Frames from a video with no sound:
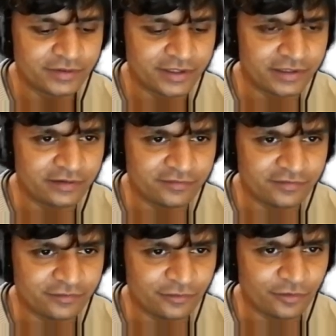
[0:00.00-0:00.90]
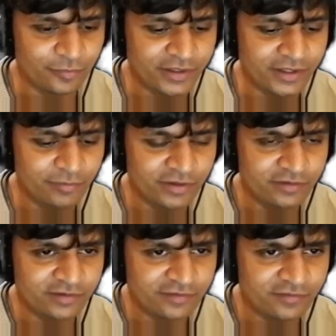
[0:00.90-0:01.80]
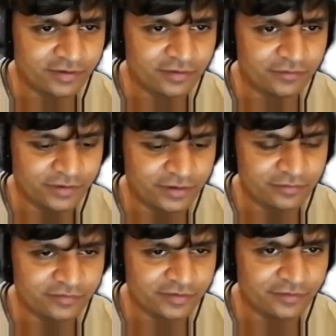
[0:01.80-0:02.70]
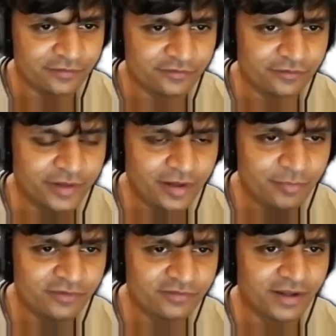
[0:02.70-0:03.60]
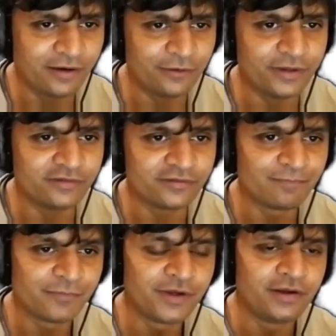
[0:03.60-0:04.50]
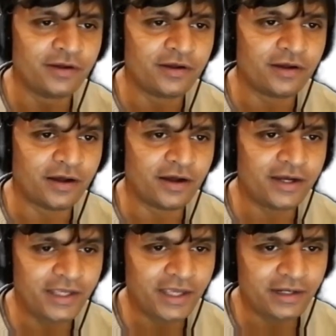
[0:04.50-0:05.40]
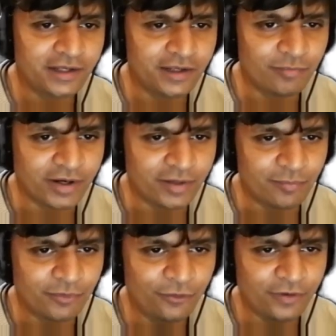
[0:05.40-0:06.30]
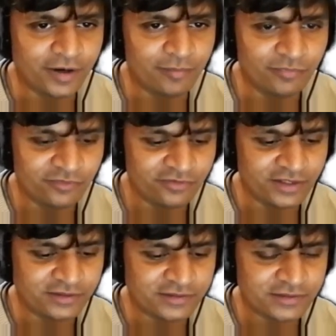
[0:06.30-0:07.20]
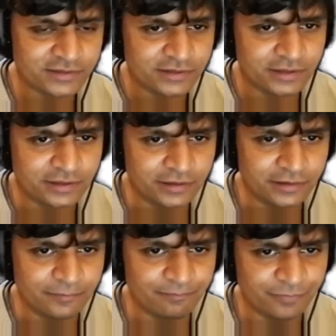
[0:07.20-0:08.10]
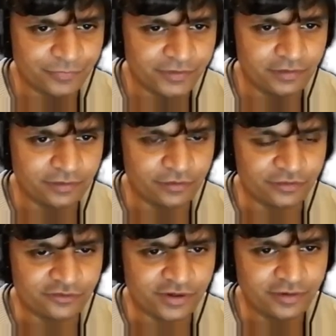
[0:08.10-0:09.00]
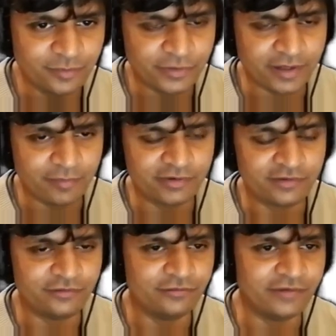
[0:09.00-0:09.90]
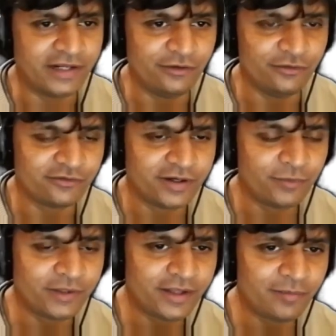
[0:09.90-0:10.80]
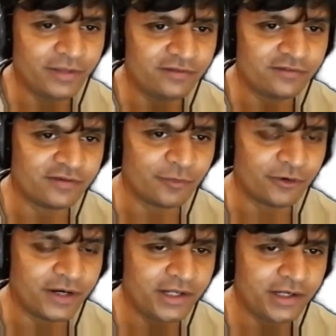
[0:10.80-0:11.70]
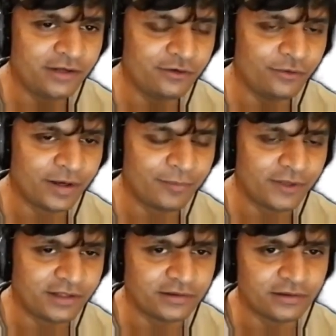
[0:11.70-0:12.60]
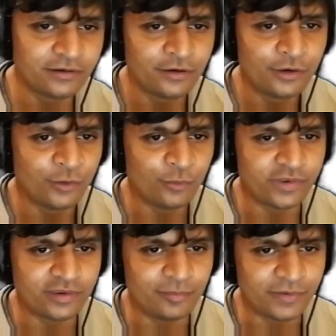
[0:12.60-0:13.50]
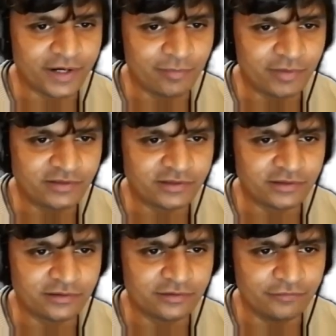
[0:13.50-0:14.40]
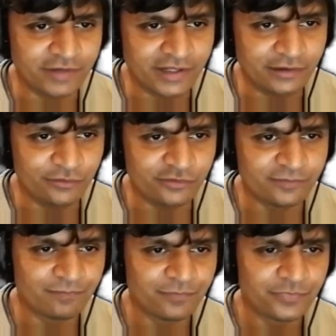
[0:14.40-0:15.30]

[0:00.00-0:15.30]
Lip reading: Okay, let's not complicate matters. Let's say array equals error. So what happens now is I can, in my program, set the constructor parameter to values, right? What that means is I'm creating a new updater with the parameter values.